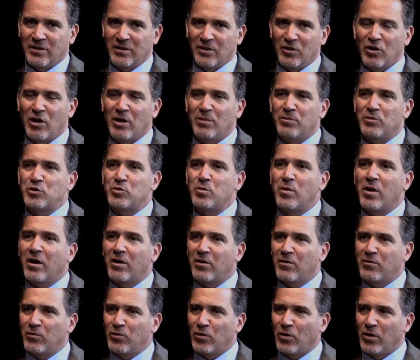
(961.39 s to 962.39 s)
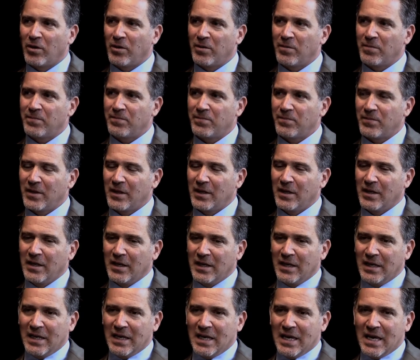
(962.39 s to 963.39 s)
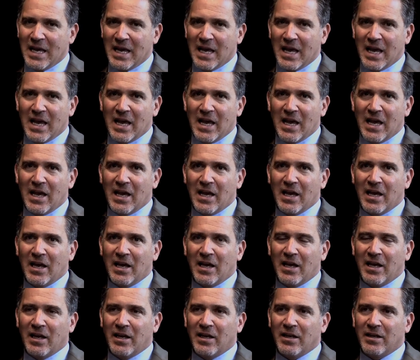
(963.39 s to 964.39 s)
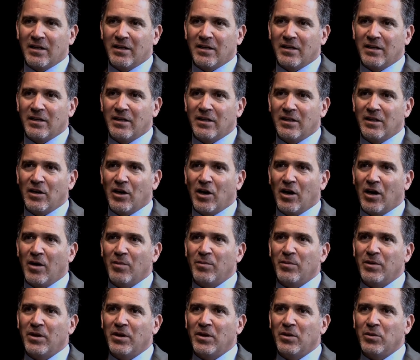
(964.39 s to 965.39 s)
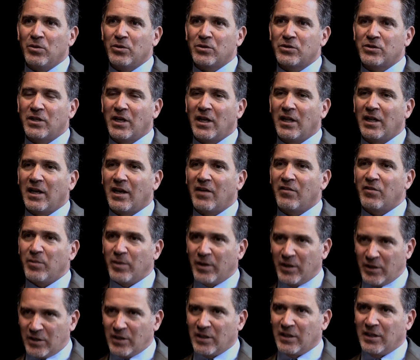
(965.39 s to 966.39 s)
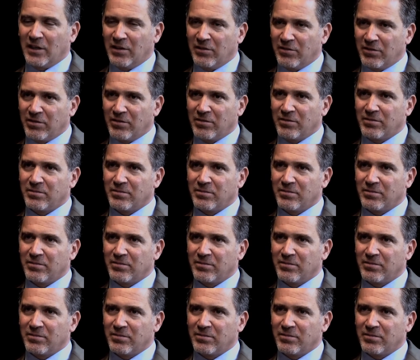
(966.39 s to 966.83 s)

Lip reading: They're called Mishmar Gvul. And the army was telling everybody to leave.